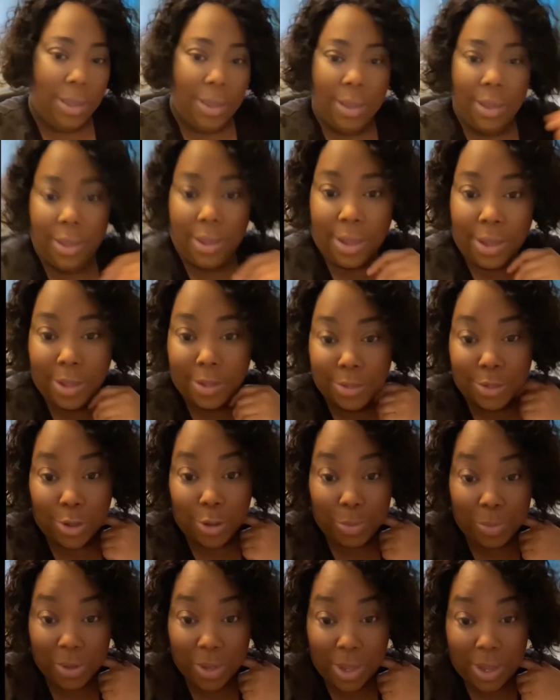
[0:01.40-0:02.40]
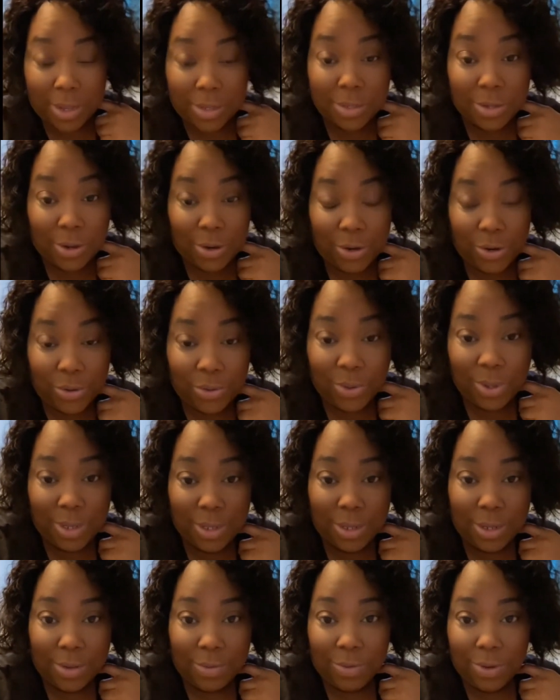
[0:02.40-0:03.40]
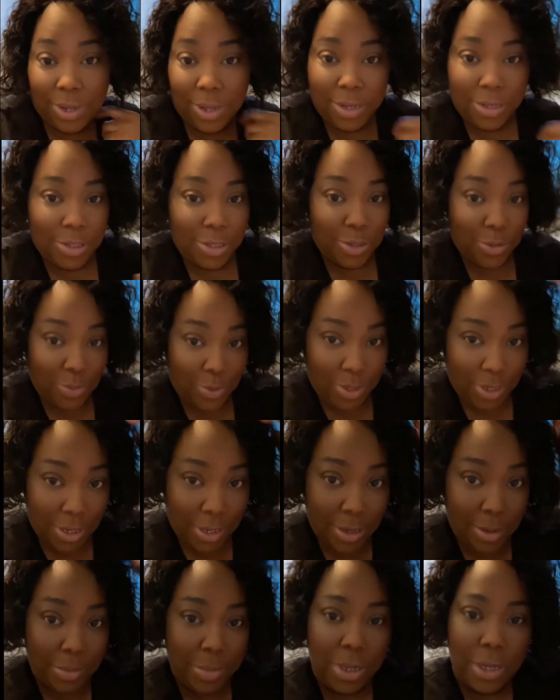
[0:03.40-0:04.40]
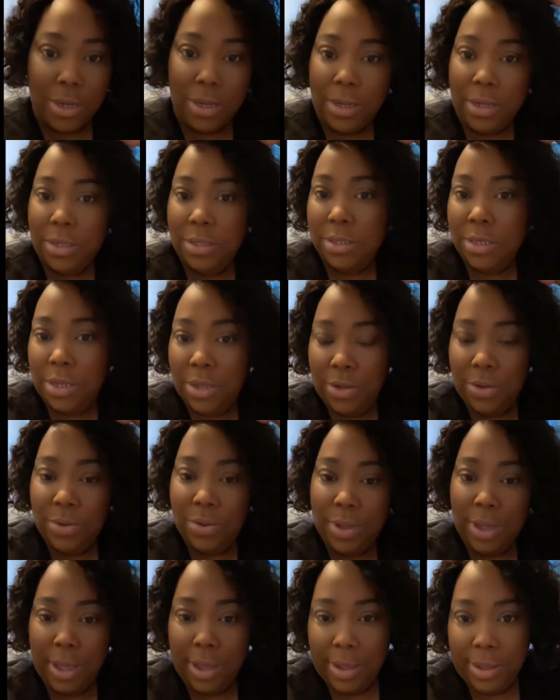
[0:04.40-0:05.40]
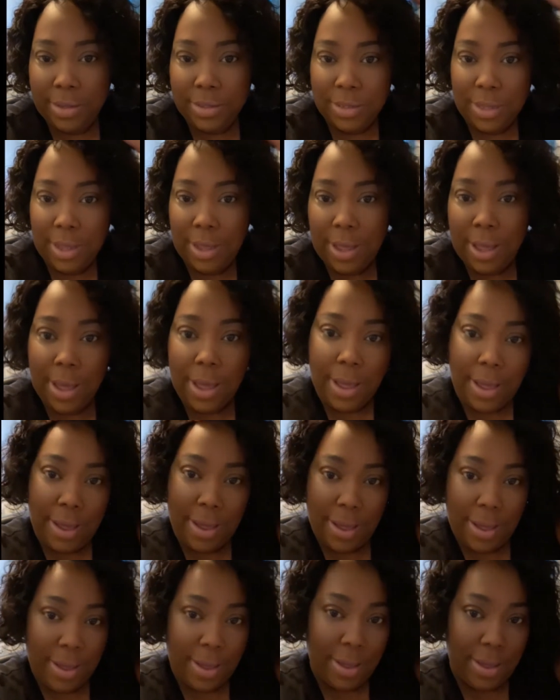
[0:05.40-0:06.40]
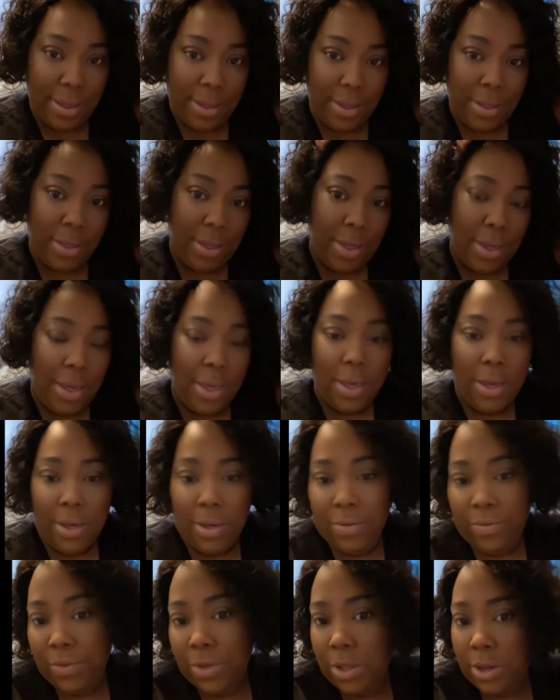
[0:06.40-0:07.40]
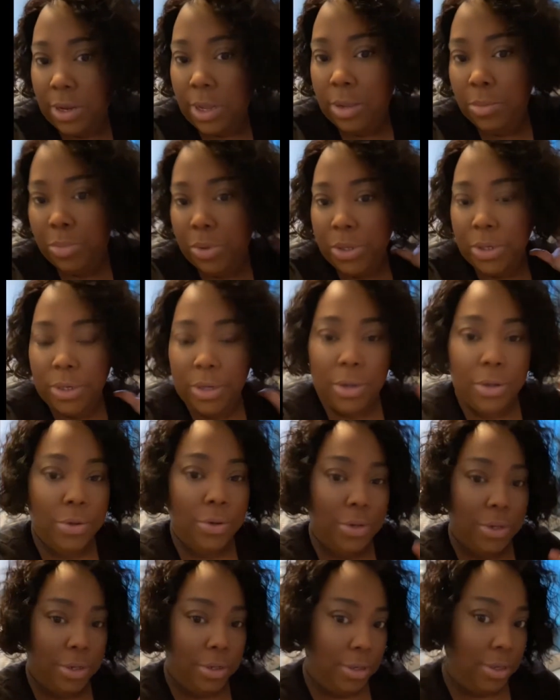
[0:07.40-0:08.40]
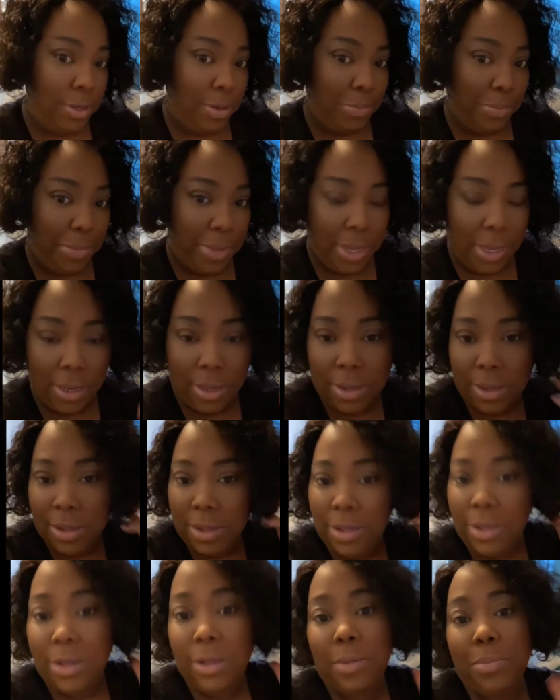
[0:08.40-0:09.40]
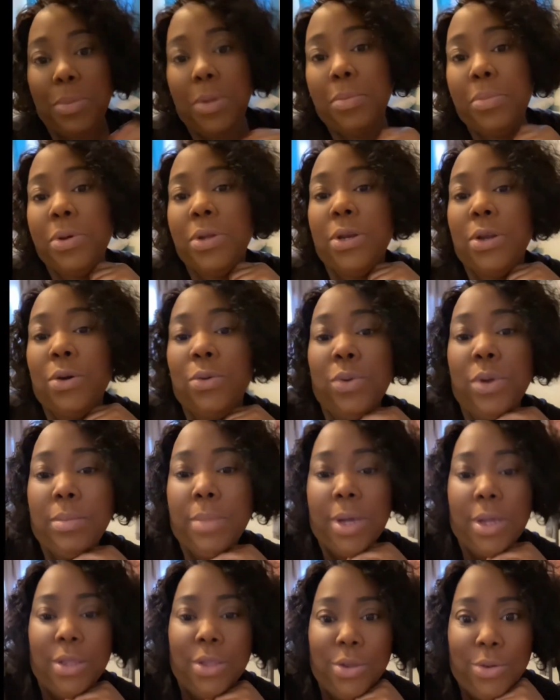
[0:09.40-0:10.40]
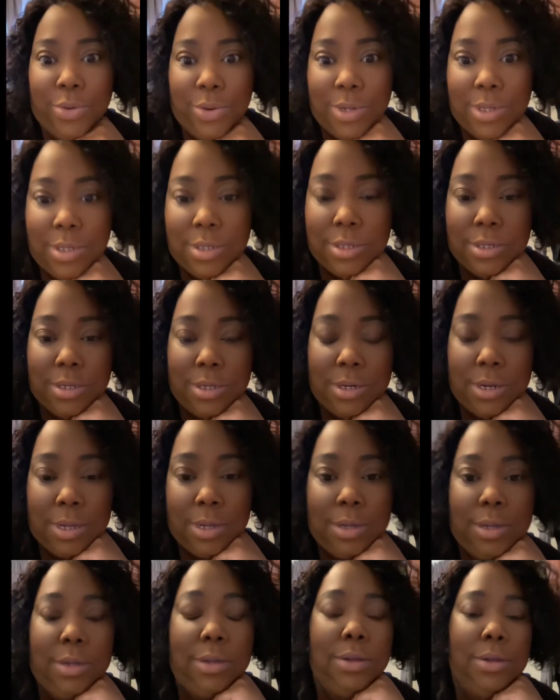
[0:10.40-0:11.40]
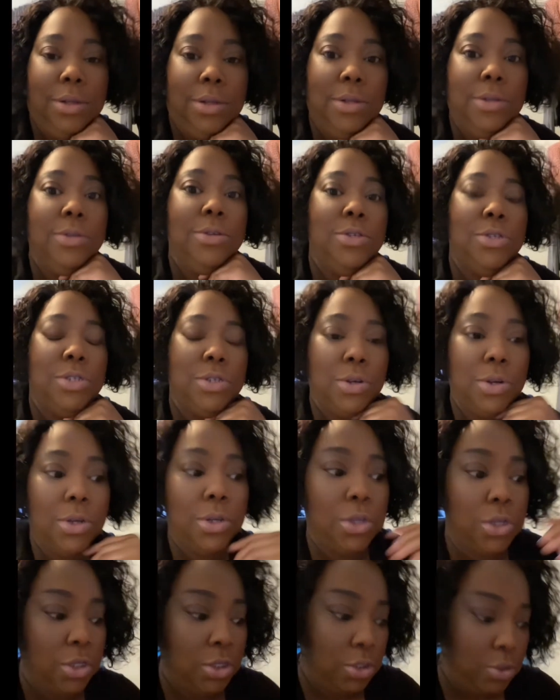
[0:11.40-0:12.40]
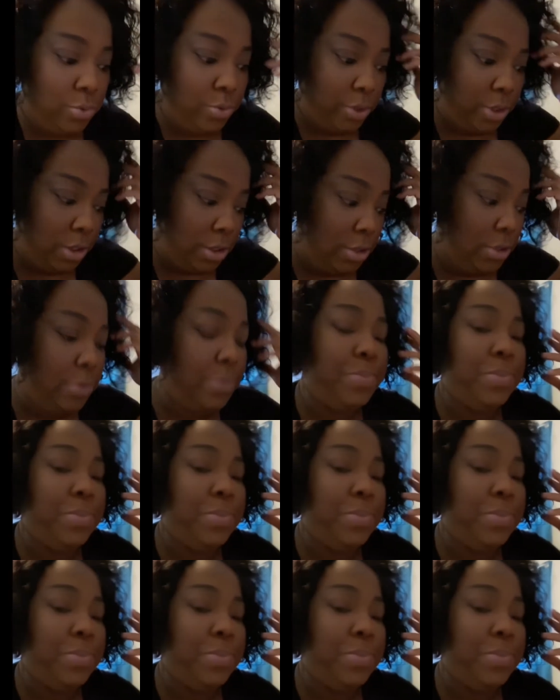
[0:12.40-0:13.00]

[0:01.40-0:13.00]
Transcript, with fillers: hey guys i hope you guys are doing lovely i just wanted to come in and tell you guys hi i felt like putting on a little makeup and putting on one of my units today oh the struggle is real